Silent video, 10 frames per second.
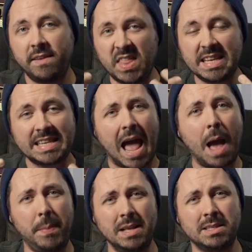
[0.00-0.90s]
If this
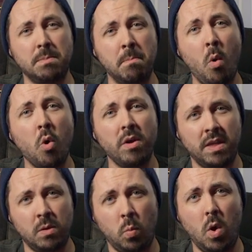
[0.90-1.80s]
happens more
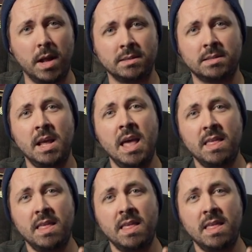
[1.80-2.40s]
than once,